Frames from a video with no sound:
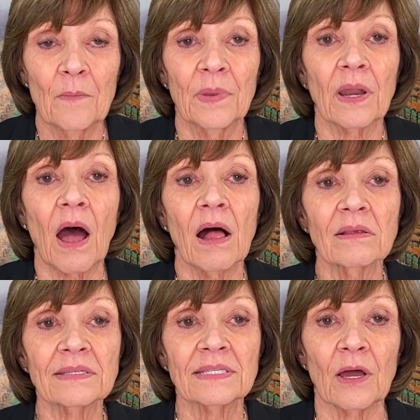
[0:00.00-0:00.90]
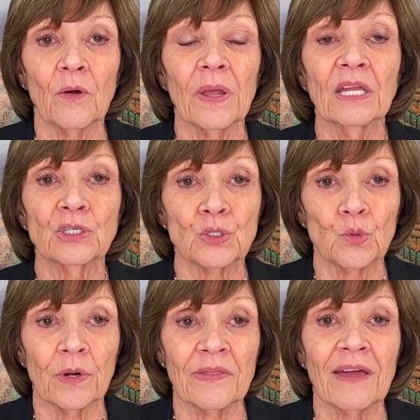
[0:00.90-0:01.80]
but also
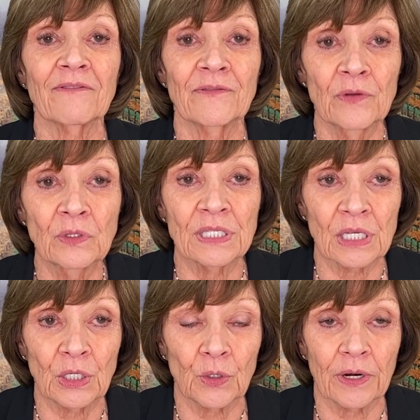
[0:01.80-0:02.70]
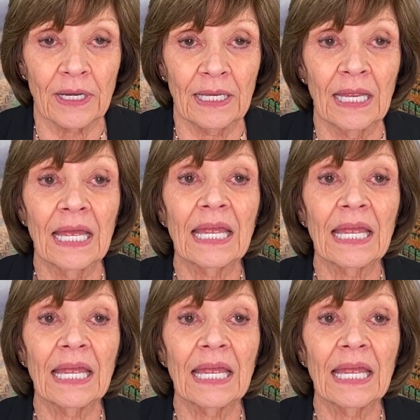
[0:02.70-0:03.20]
ensure that food security